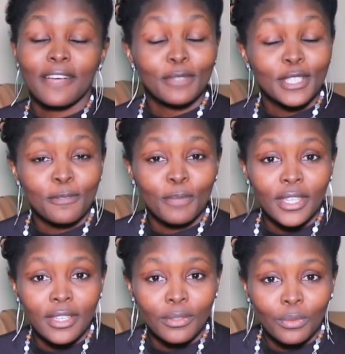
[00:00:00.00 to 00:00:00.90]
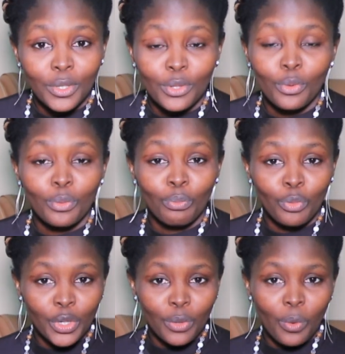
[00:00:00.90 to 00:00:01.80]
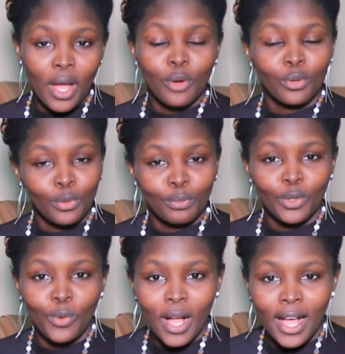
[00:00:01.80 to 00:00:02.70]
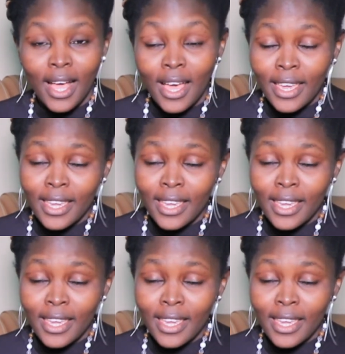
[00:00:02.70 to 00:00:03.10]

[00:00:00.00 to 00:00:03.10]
I've been speaking with Muyiwa Olumilua.